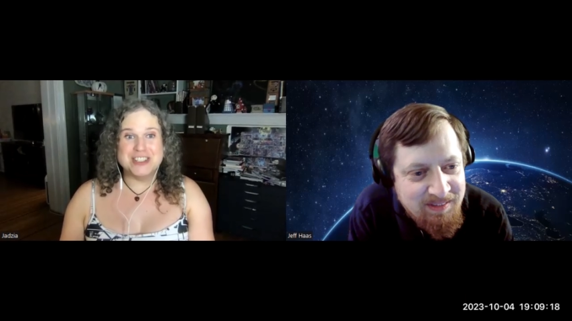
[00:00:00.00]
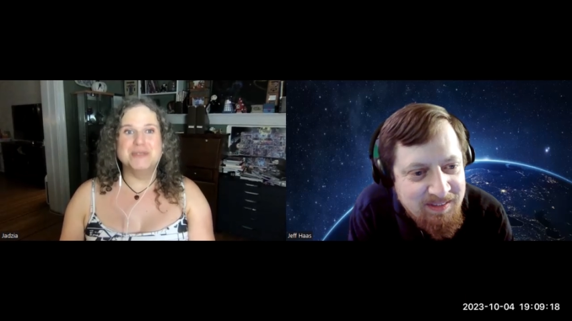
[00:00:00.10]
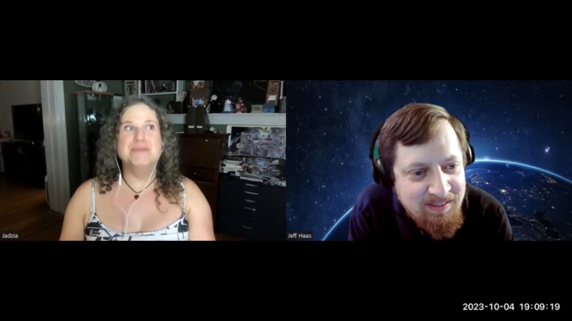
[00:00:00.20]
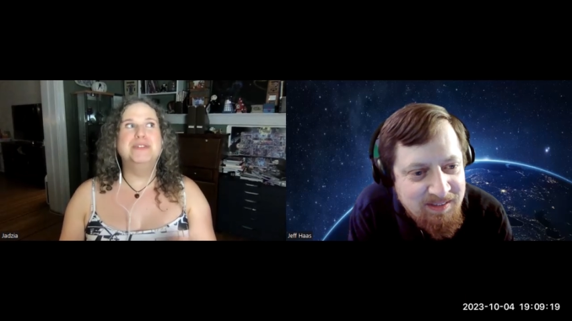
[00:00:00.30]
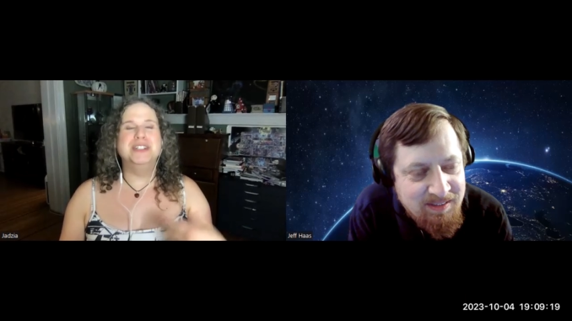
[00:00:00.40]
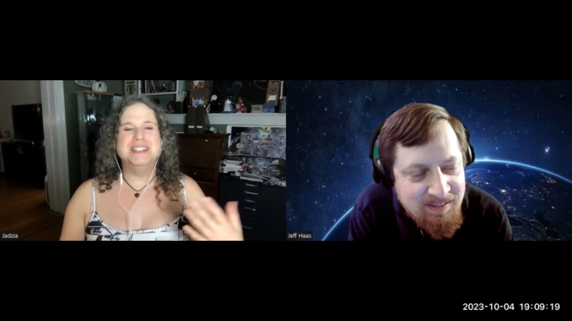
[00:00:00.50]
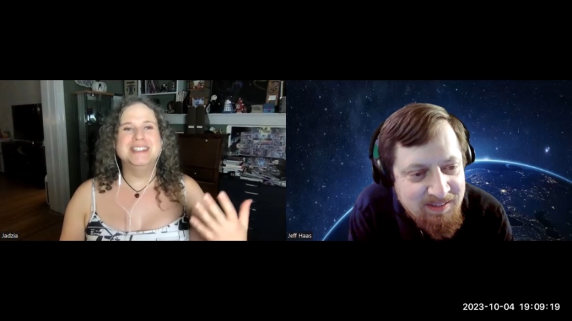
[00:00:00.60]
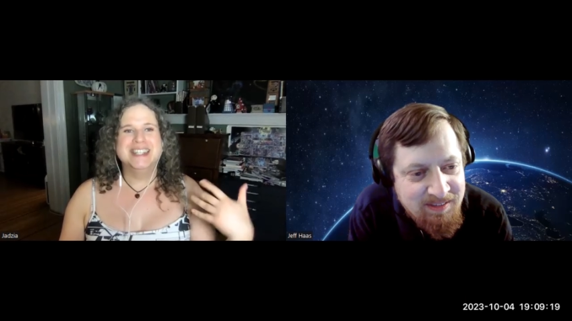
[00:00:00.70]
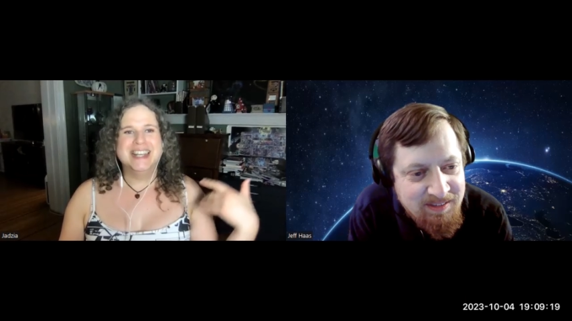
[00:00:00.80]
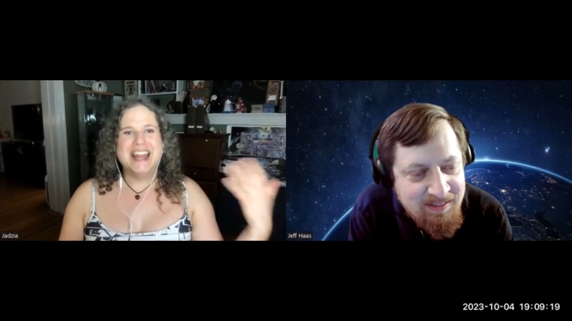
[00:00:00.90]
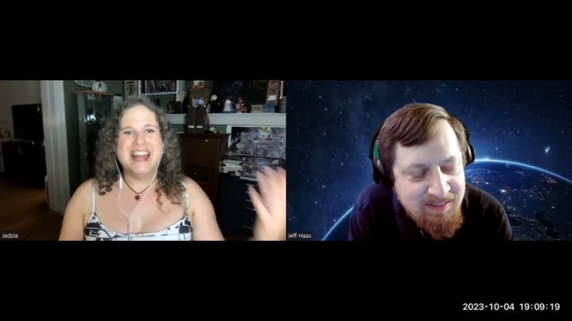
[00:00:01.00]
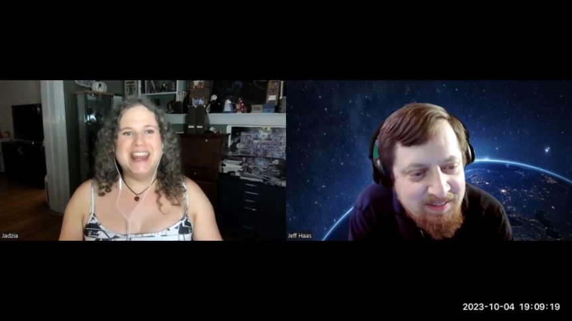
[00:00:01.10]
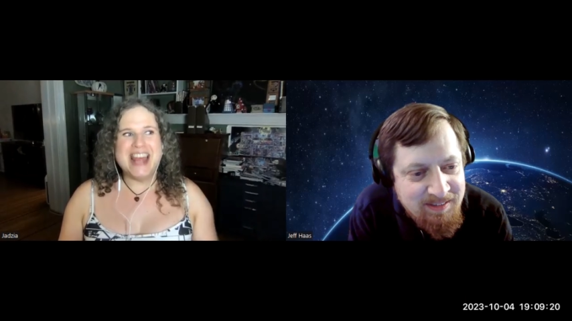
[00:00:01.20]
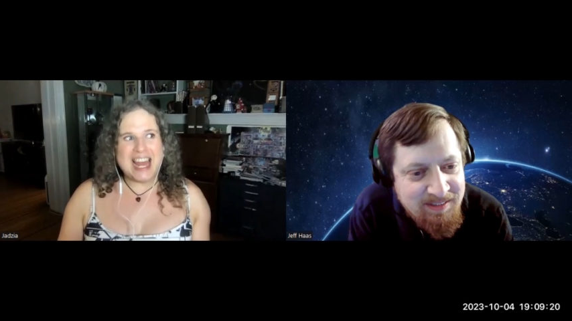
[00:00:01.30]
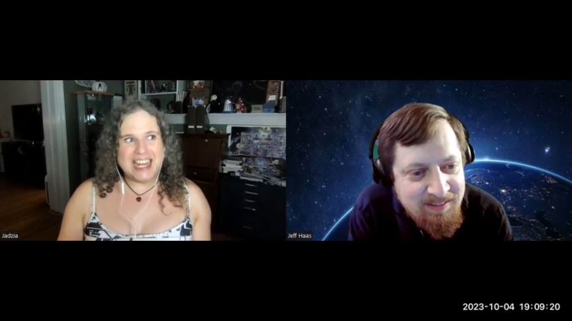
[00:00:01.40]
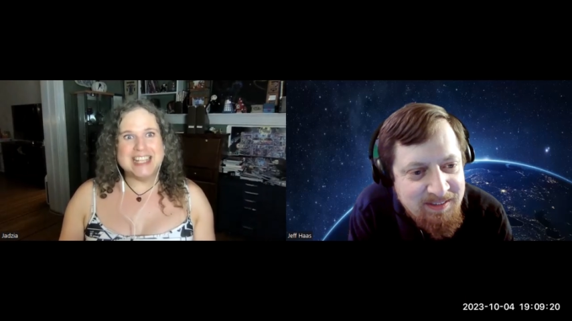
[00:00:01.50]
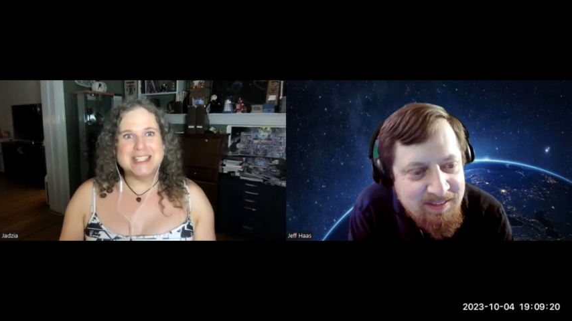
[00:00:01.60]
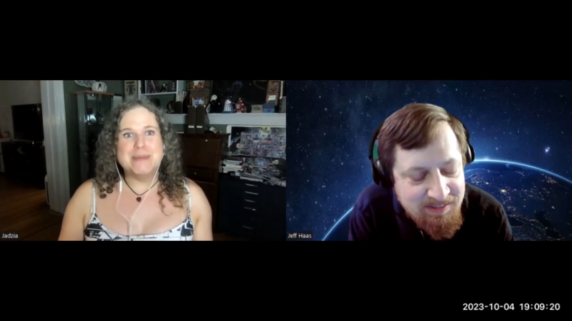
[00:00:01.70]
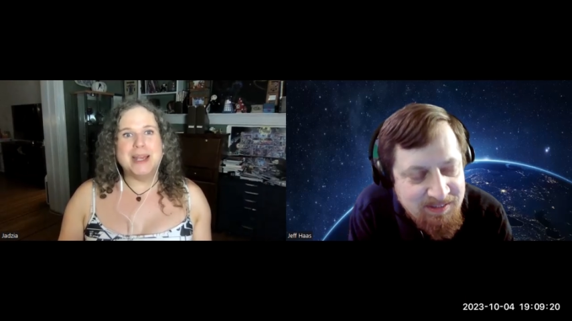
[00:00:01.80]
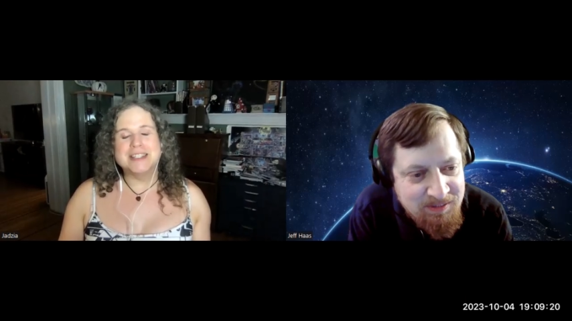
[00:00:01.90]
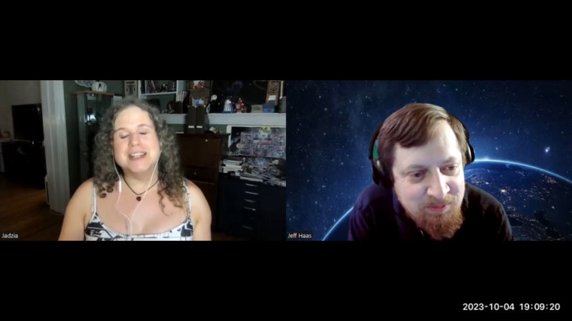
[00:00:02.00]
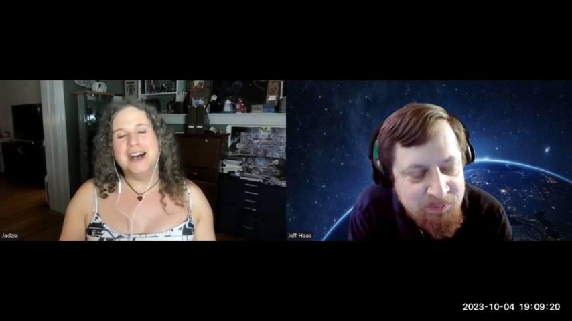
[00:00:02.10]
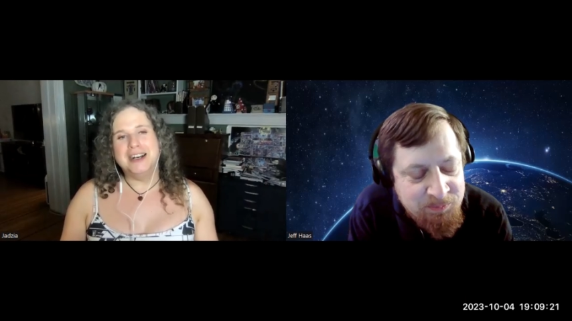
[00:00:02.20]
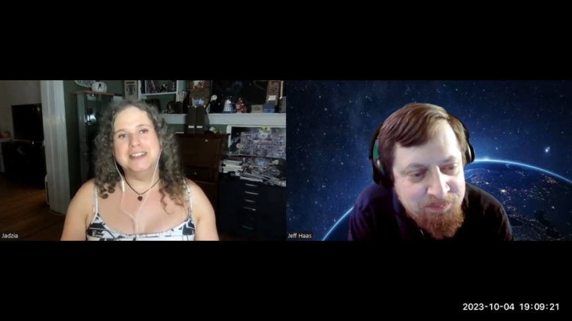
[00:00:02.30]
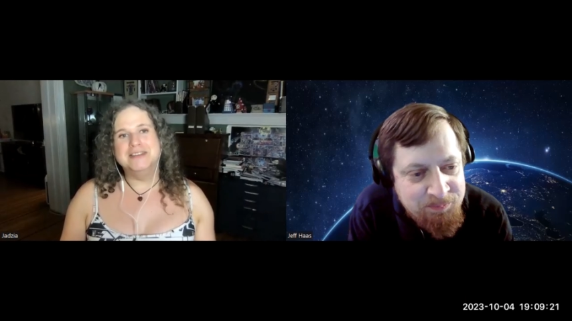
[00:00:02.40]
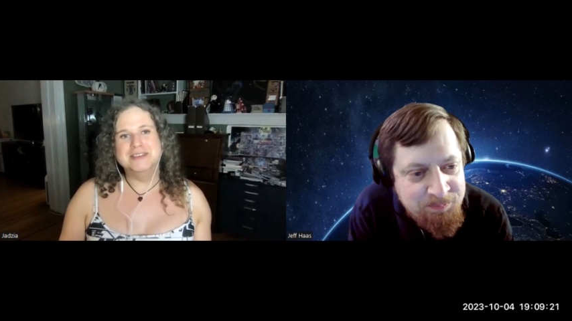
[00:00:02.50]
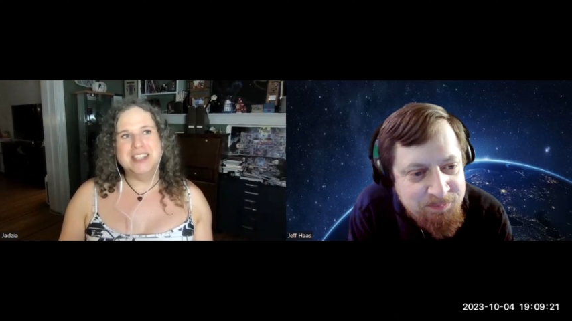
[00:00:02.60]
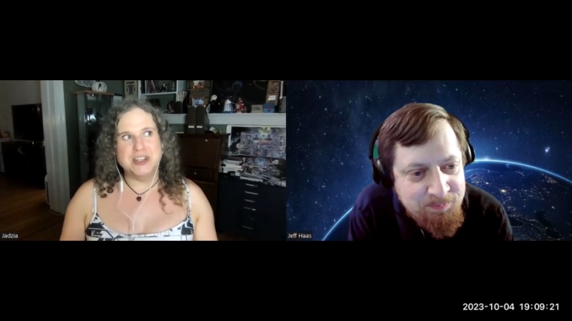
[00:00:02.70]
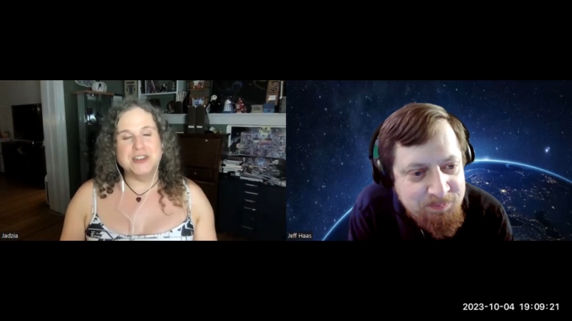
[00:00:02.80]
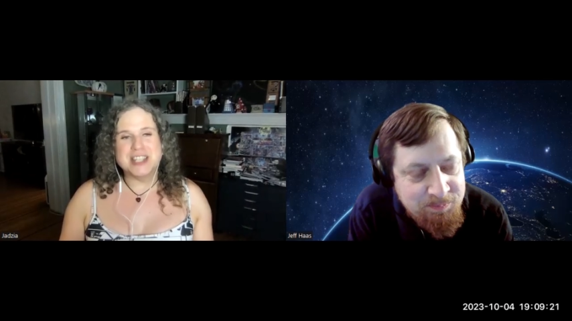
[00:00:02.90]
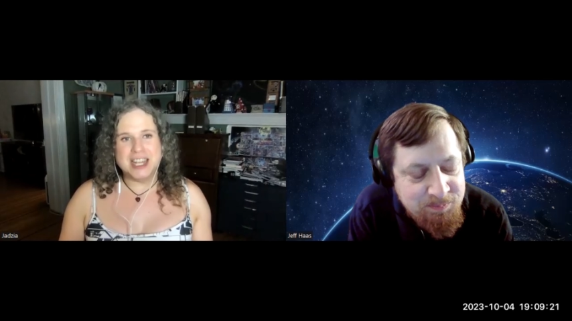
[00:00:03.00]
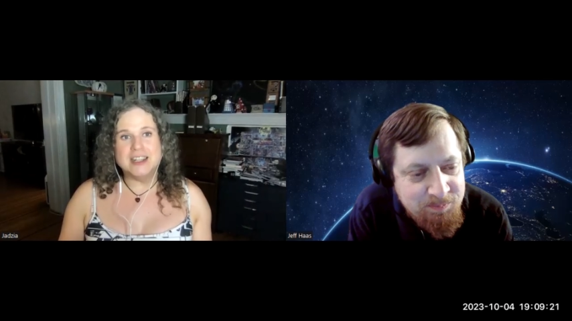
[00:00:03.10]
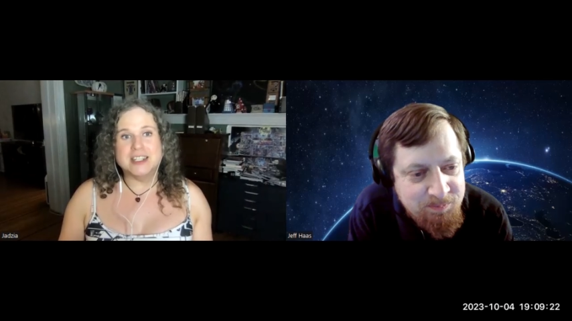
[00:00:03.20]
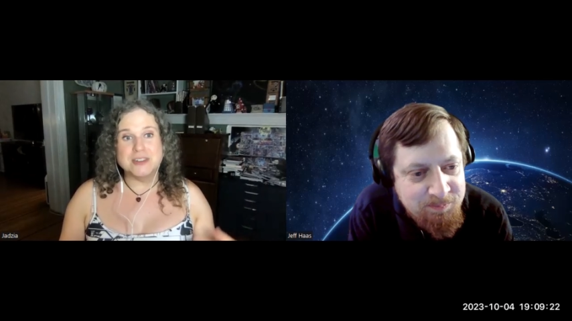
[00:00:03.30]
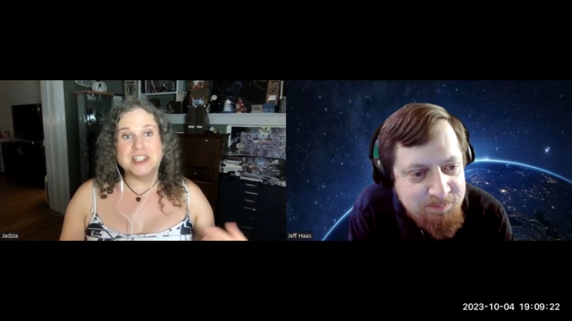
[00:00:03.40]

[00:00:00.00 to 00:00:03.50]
Speaker 1: So to put that aspect of Kendra's character,